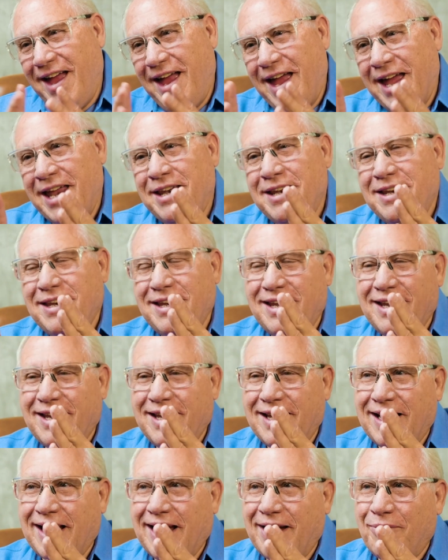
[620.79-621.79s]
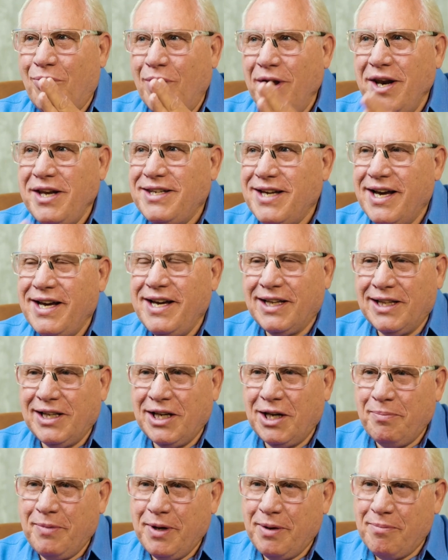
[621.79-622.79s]
And I want to tell you a
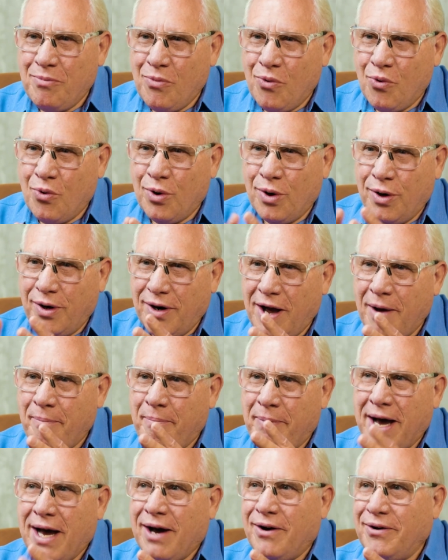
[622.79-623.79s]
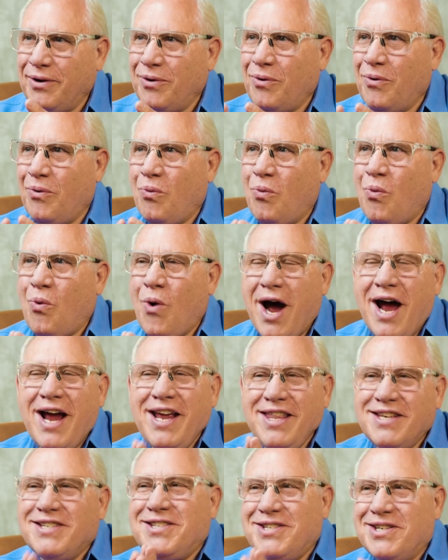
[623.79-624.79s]
little bit more about
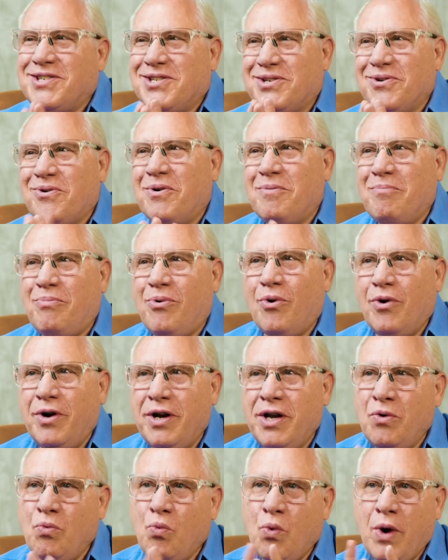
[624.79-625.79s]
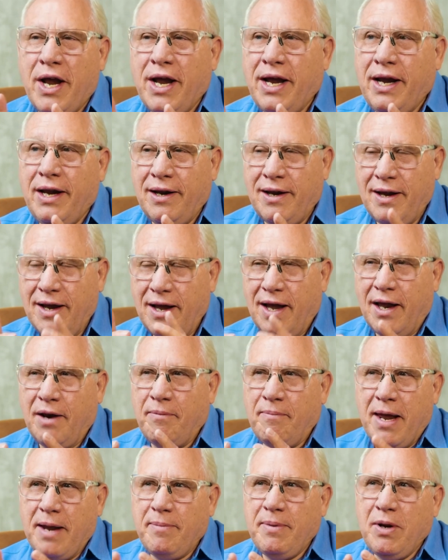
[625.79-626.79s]
why this is so important
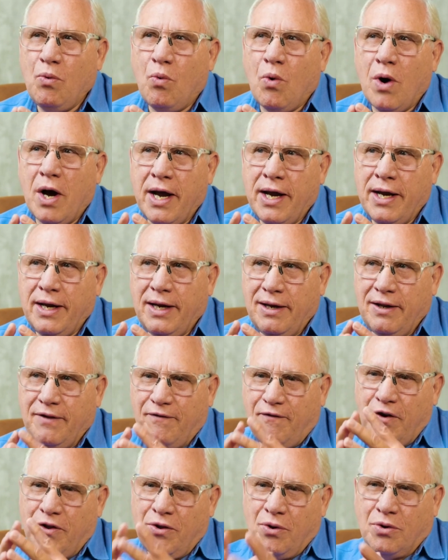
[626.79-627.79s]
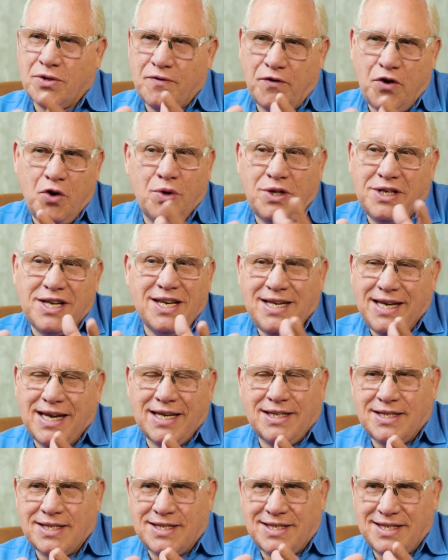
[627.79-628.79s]
and maybe why, for those of you who didn't
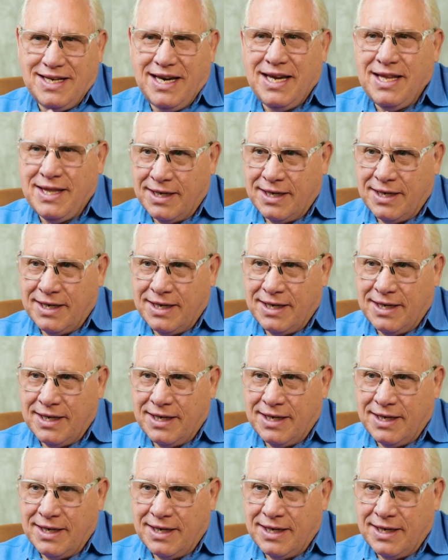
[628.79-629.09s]
get to see